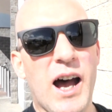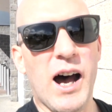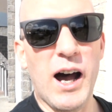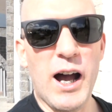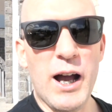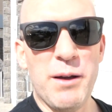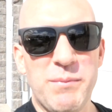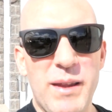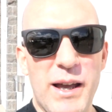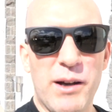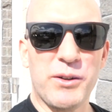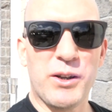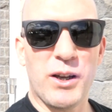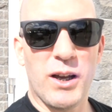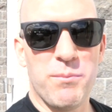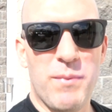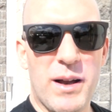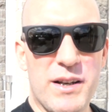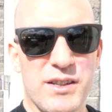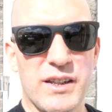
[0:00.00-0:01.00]
I'm now
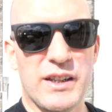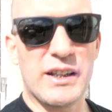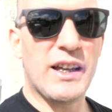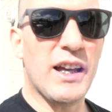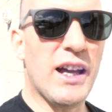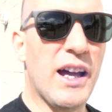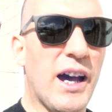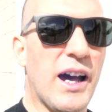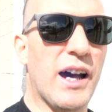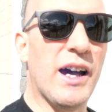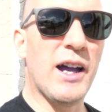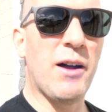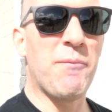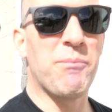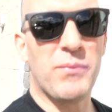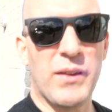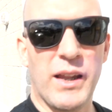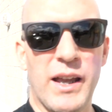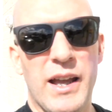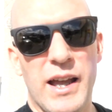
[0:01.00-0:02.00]
going back to the car
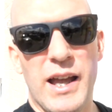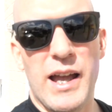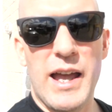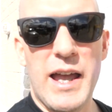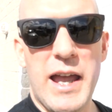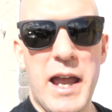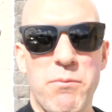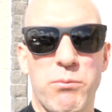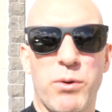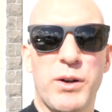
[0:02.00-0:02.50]
and